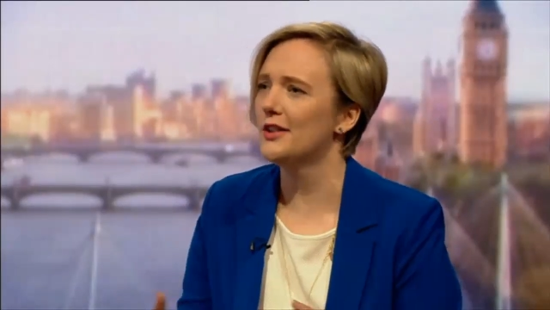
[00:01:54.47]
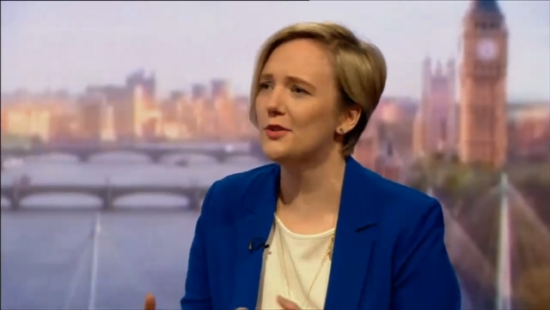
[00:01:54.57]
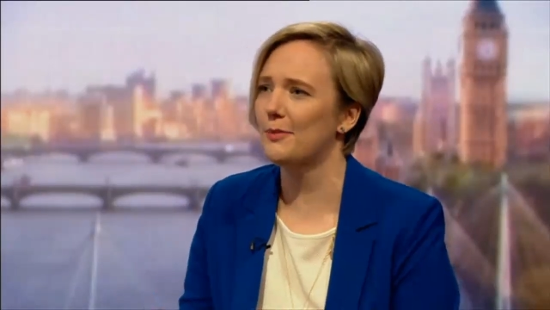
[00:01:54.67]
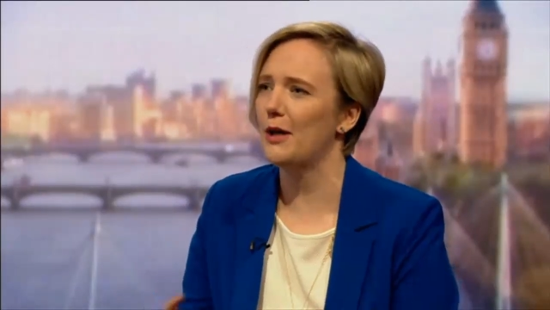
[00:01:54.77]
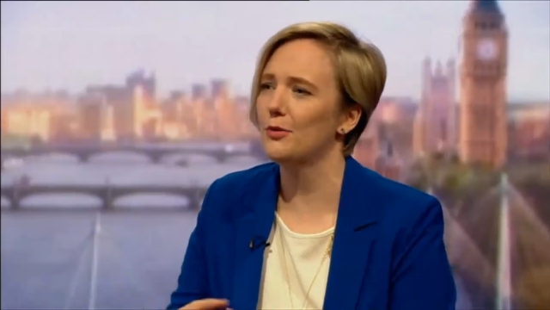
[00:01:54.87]
This
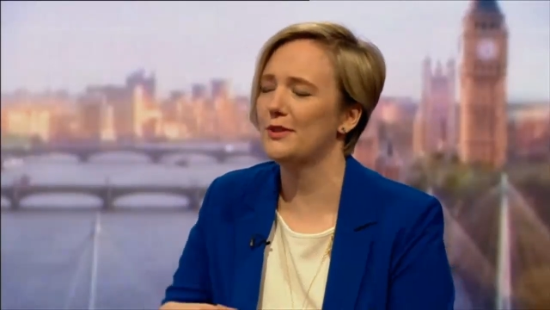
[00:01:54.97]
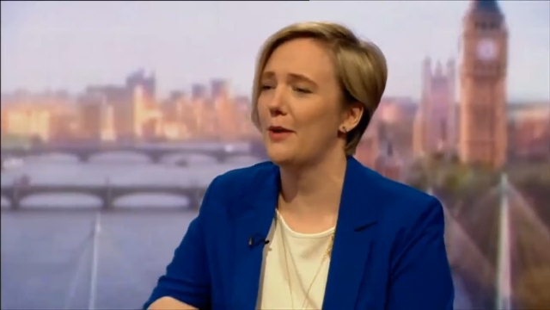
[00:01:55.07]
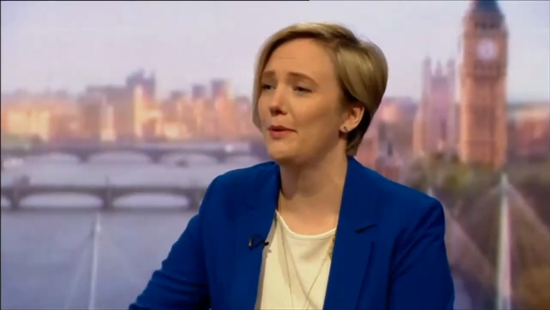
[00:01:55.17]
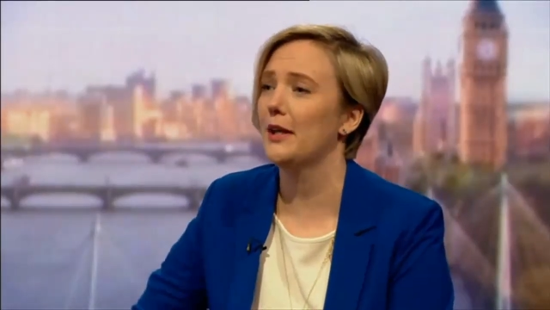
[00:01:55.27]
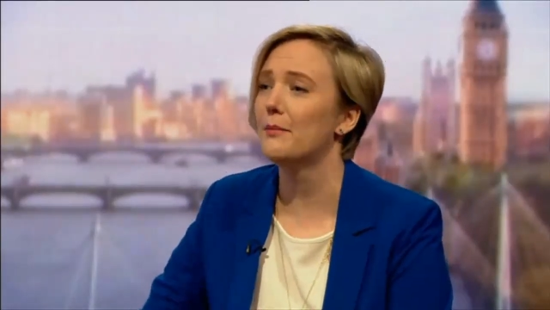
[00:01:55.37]
is about what was
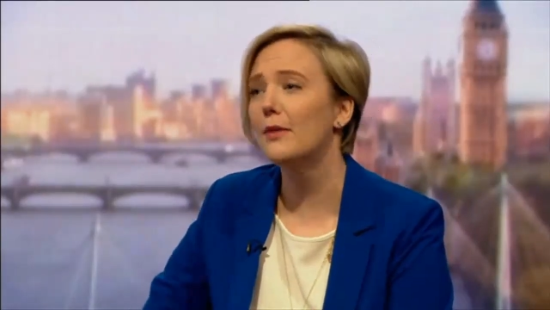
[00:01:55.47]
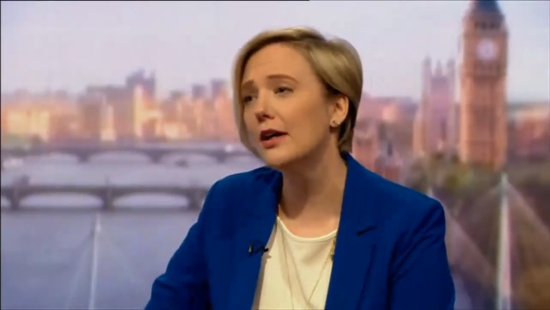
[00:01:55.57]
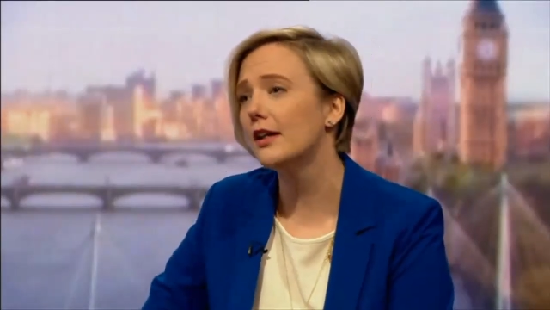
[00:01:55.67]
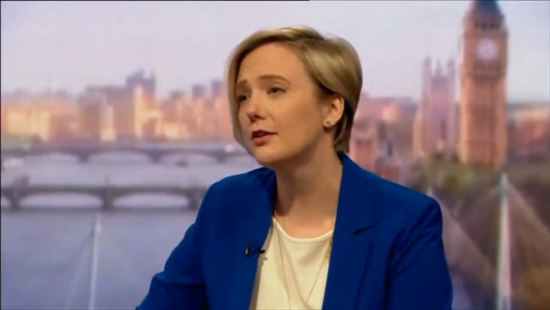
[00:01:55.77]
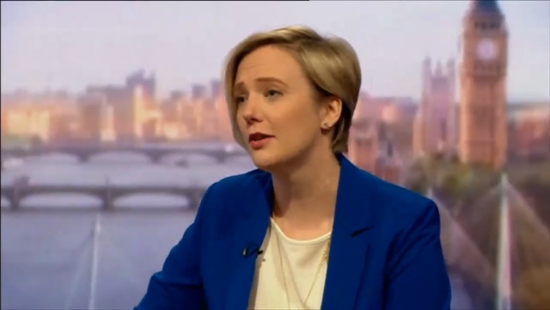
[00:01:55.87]
happening at
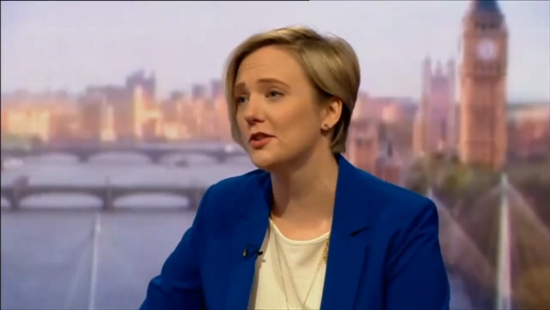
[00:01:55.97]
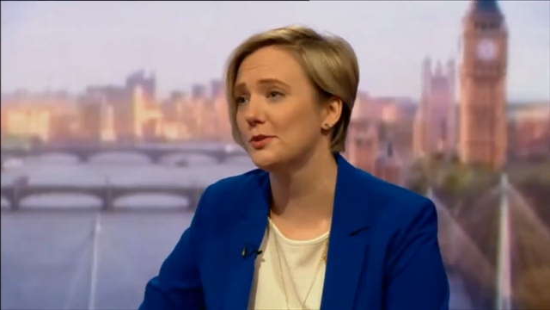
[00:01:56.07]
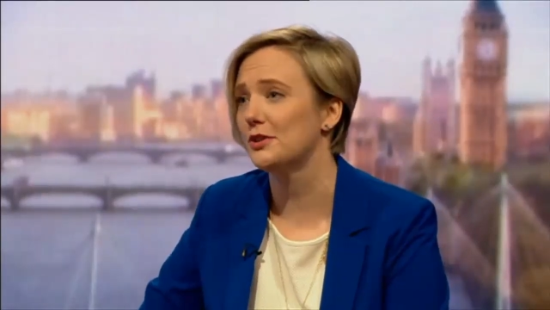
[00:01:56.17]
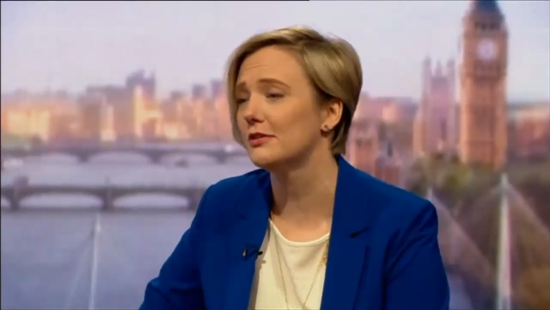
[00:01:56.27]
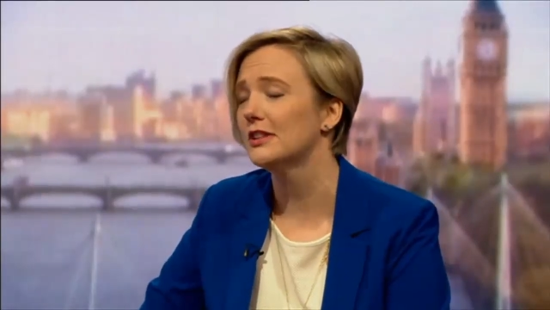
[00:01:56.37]
my local
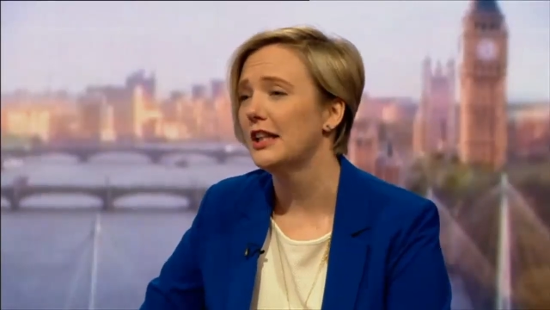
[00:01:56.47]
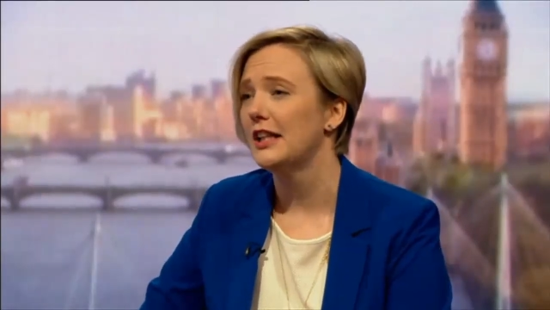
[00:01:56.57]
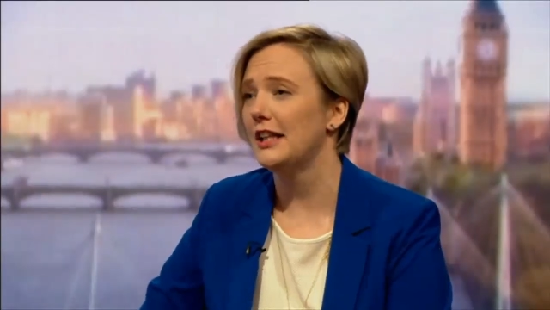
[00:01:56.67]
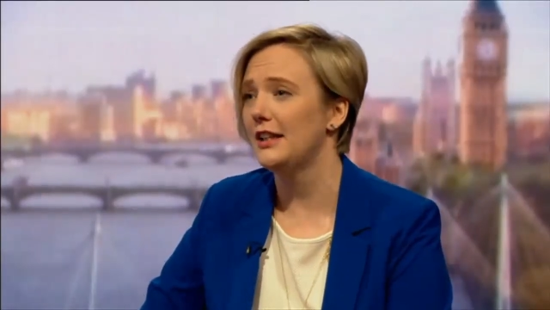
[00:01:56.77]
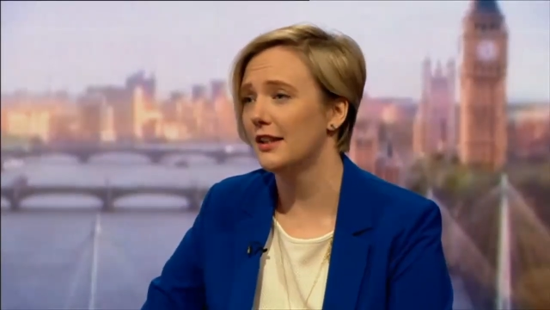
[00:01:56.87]
hospital
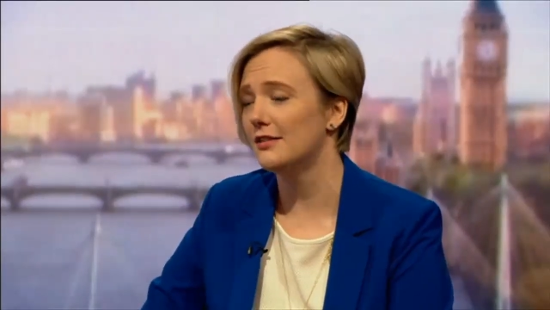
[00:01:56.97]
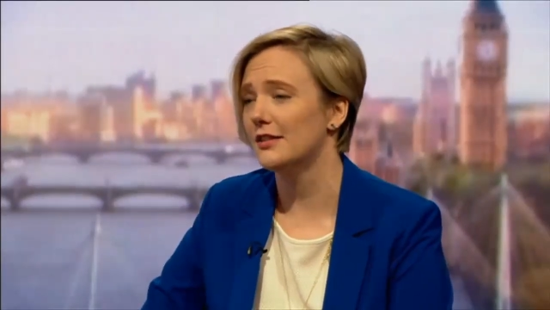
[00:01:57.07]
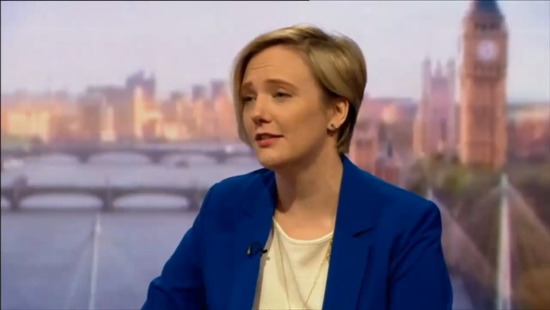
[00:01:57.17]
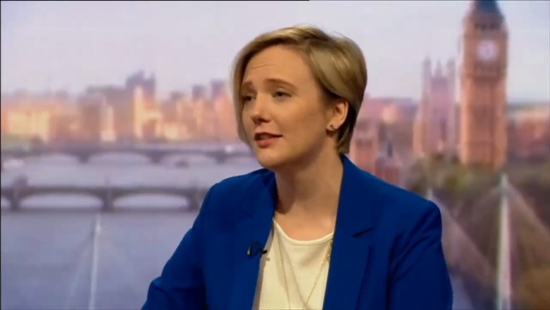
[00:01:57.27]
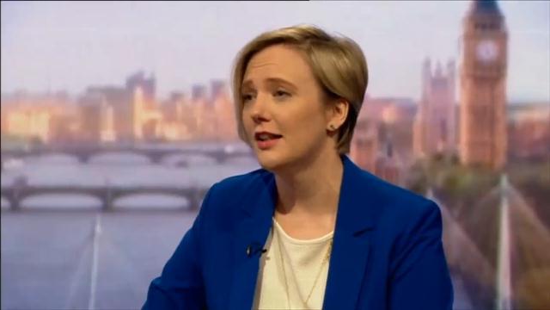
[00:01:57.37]
in
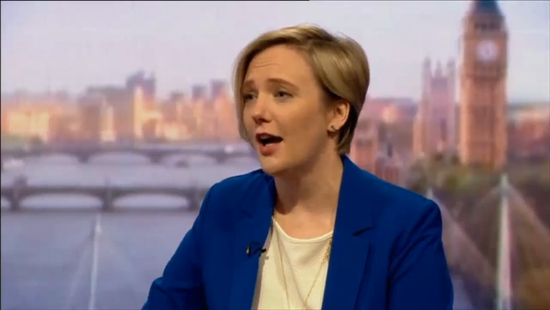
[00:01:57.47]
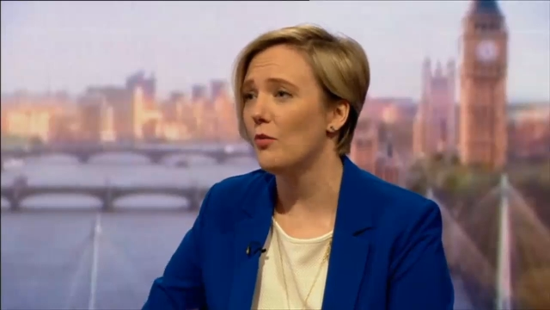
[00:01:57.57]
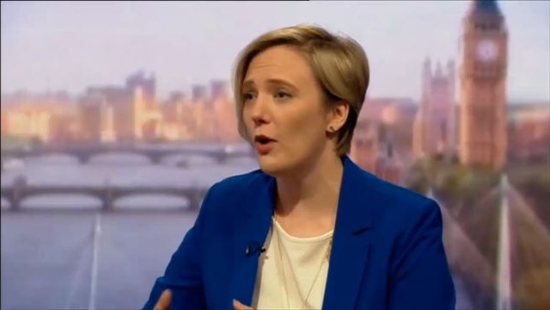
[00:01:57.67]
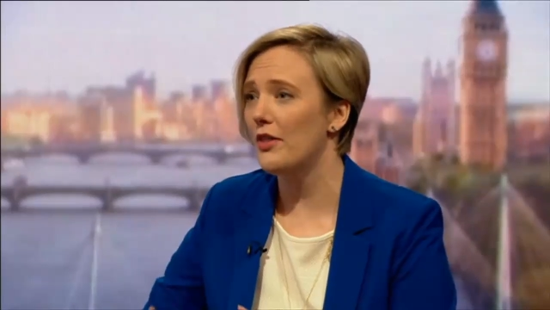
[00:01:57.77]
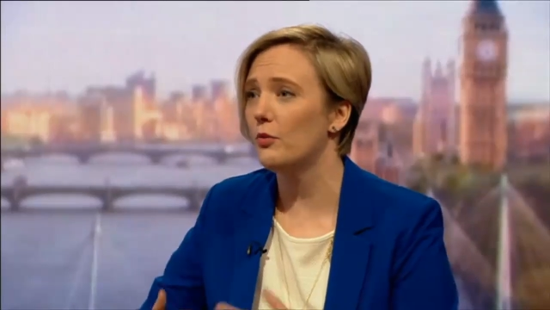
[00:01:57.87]
London
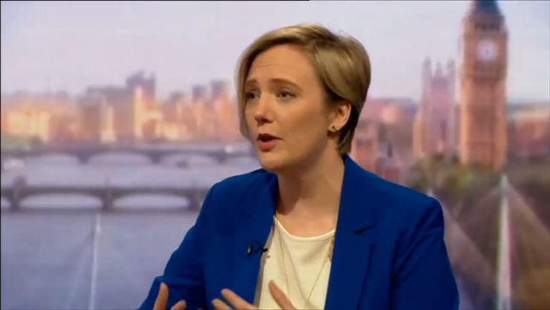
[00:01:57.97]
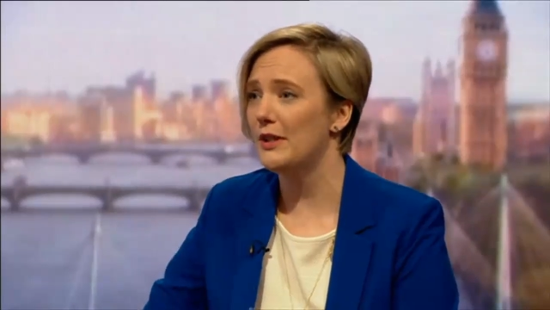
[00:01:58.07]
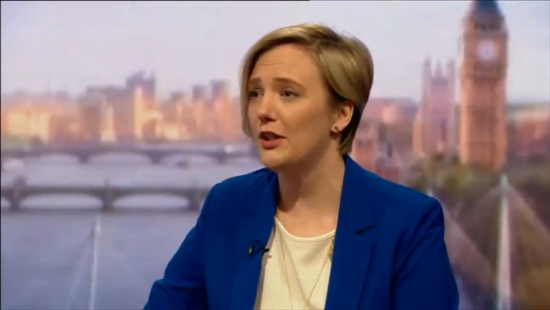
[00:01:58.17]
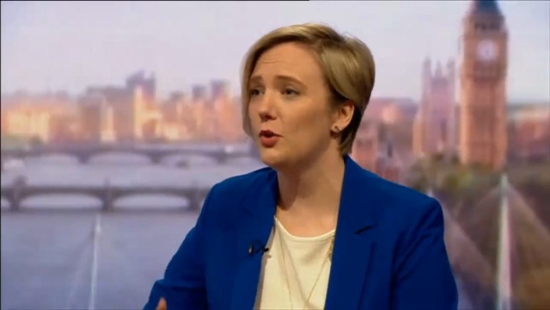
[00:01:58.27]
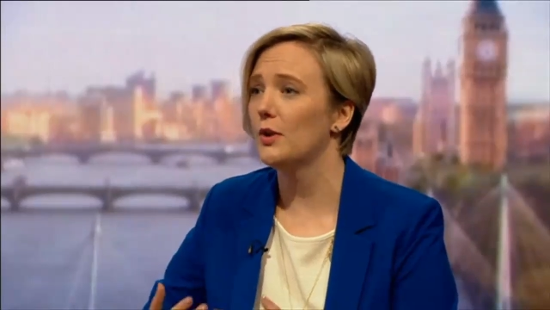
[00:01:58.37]
and whether
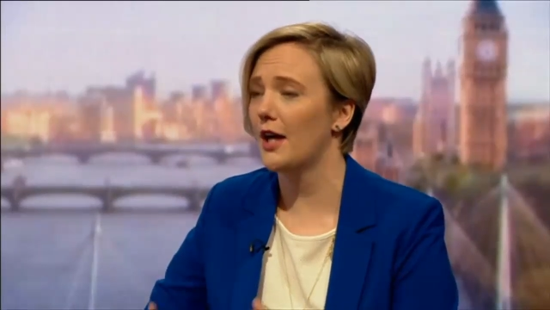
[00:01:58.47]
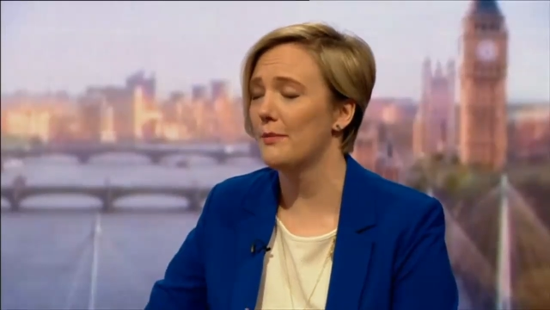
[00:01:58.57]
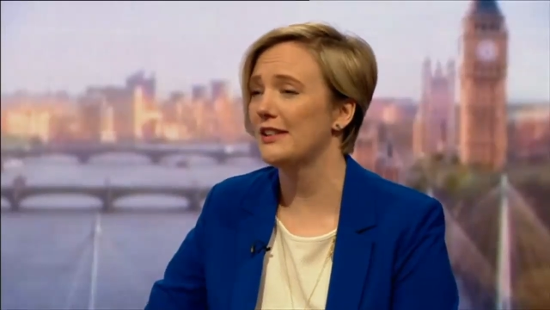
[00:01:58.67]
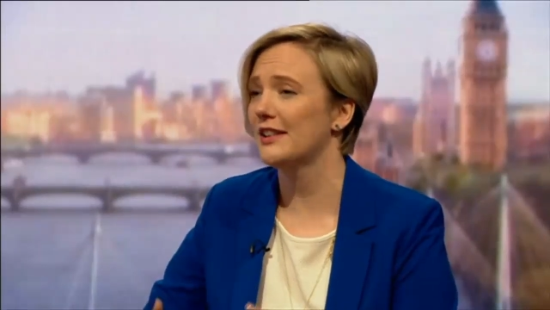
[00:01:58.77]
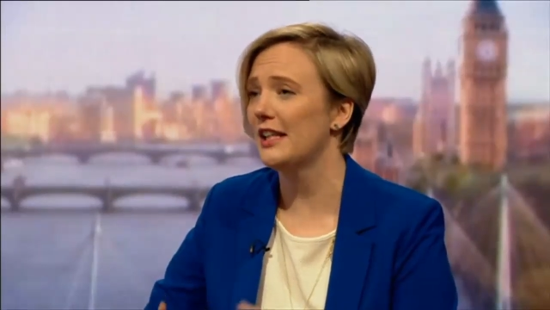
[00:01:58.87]
women who were
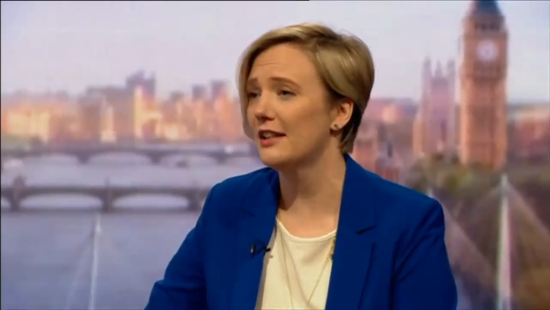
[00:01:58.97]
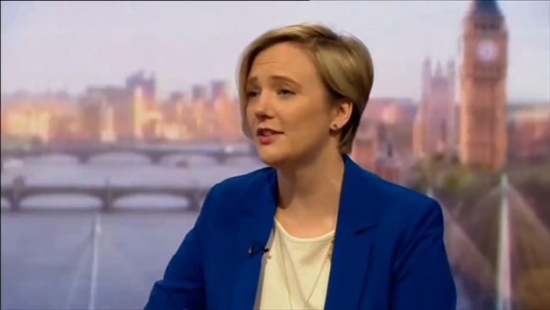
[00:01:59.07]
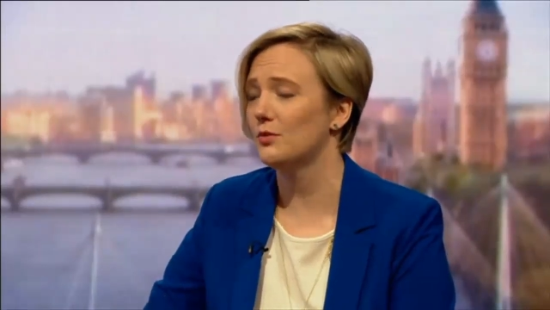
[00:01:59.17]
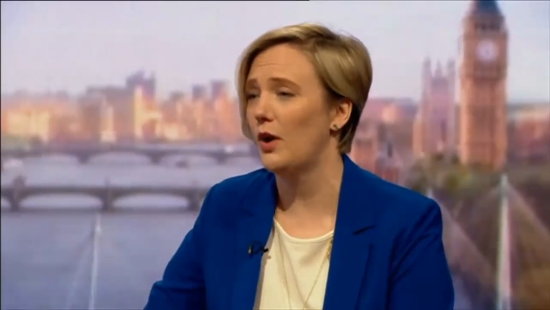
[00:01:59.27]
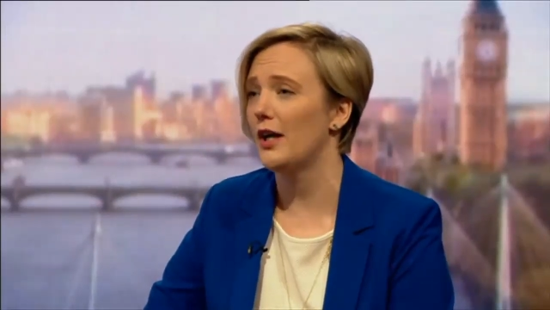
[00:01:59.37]
coming to
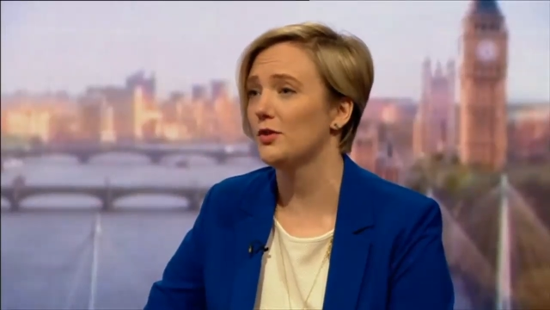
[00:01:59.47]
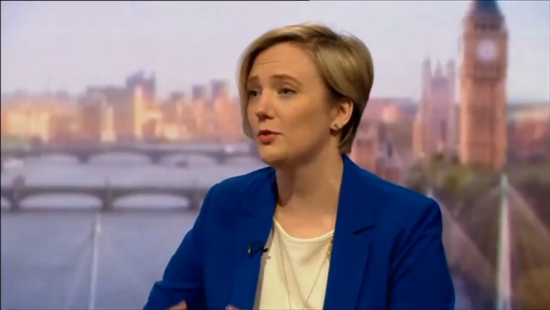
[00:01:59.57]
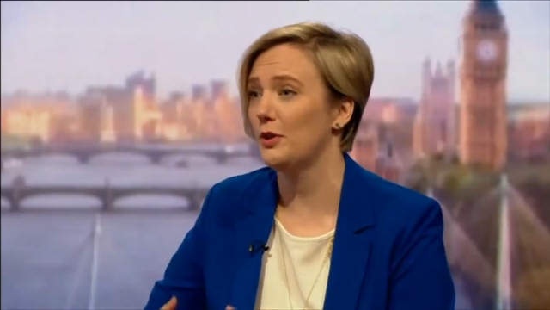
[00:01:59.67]
England and Wales,